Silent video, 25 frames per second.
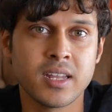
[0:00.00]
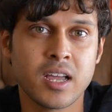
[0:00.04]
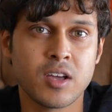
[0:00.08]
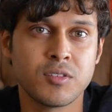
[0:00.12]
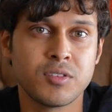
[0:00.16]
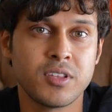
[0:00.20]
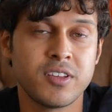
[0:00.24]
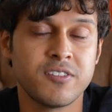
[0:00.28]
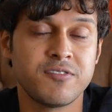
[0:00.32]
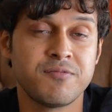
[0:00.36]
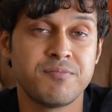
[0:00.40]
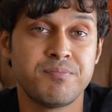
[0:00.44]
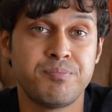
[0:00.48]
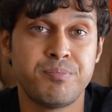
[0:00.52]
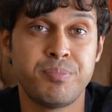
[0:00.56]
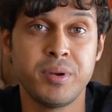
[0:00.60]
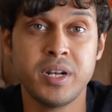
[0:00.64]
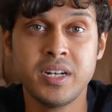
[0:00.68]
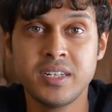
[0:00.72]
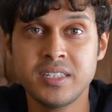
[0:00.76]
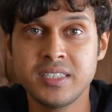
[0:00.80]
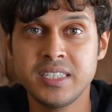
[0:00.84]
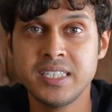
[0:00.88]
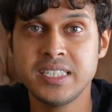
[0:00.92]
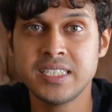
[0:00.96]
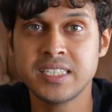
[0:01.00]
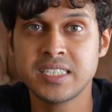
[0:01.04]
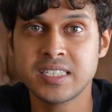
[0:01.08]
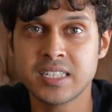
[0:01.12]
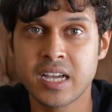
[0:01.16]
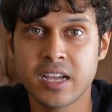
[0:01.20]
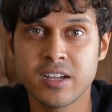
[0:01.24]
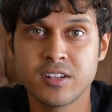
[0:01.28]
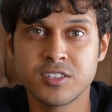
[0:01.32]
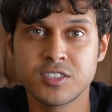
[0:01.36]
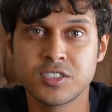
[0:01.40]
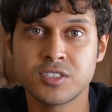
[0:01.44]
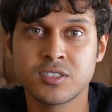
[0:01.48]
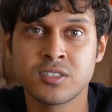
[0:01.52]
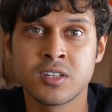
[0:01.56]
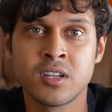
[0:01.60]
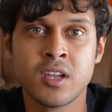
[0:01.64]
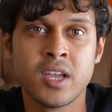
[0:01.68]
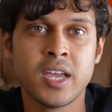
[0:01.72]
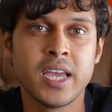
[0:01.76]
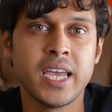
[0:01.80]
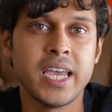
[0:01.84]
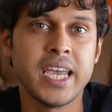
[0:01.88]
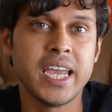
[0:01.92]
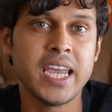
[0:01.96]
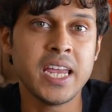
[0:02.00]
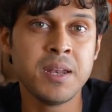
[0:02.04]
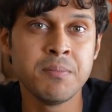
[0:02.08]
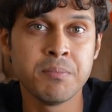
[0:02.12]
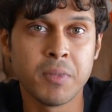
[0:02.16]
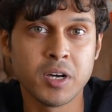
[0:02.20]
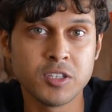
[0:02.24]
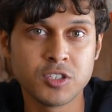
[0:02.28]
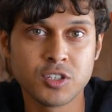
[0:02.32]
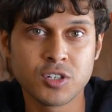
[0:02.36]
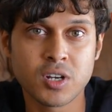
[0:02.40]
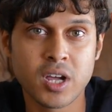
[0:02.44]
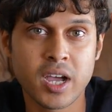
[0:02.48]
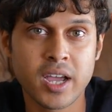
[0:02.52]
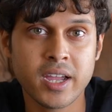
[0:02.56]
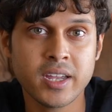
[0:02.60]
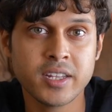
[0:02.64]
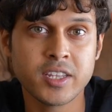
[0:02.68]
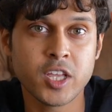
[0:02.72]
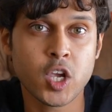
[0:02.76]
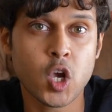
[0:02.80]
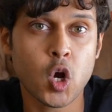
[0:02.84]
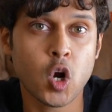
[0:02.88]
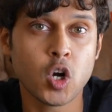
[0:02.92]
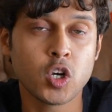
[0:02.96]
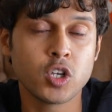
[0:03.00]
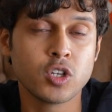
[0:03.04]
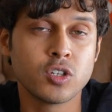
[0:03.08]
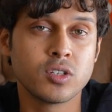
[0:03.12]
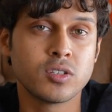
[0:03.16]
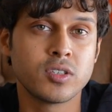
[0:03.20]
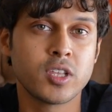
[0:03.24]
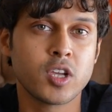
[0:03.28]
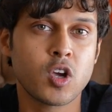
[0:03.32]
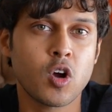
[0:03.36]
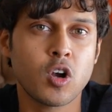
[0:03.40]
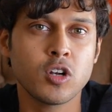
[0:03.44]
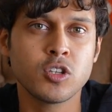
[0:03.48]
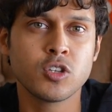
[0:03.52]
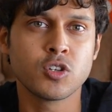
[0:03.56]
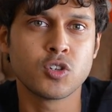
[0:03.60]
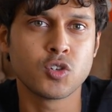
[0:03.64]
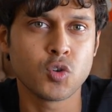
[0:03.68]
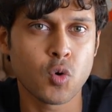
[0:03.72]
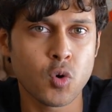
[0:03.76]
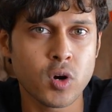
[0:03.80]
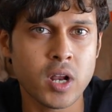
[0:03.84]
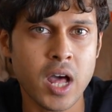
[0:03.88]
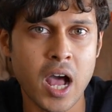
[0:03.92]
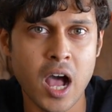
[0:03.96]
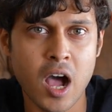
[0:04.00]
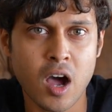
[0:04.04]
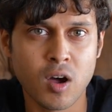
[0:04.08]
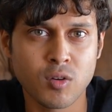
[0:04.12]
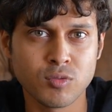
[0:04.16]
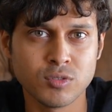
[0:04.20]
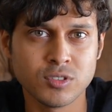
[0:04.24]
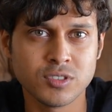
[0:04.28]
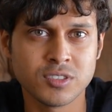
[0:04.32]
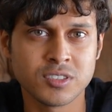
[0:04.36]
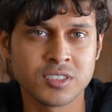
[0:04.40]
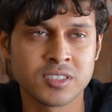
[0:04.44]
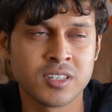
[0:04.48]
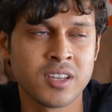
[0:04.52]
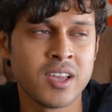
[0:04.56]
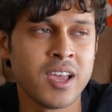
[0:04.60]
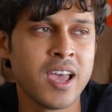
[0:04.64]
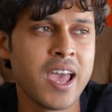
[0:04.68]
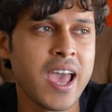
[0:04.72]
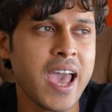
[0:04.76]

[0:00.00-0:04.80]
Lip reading: Now they have built these tires in Madurai. They're called the Road Hounds.